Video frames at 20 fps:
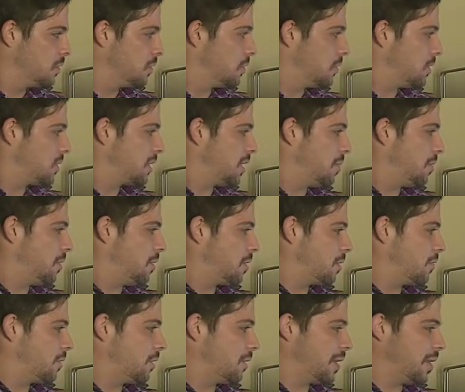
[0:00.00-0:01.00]
So what is
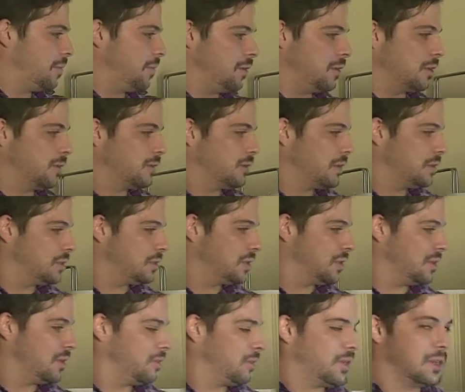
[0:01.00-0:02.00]
capnography? Capnography is
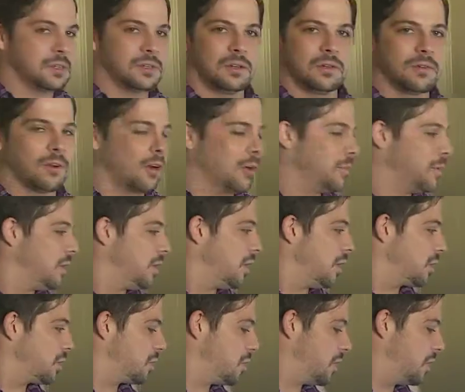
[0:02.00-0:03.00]
a measure of carbon
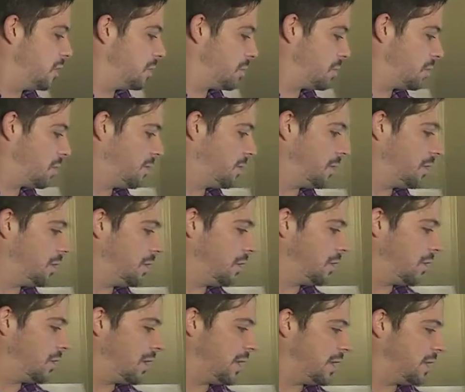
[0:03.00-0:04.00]
dioxide, specifically
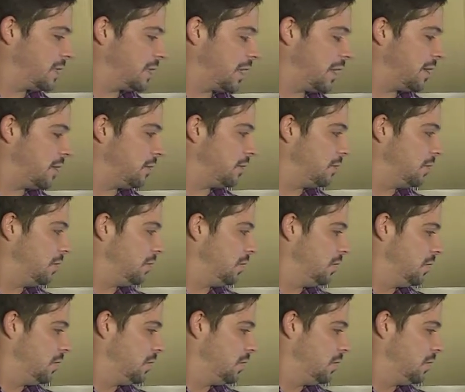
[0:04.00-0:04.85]
your end tidal.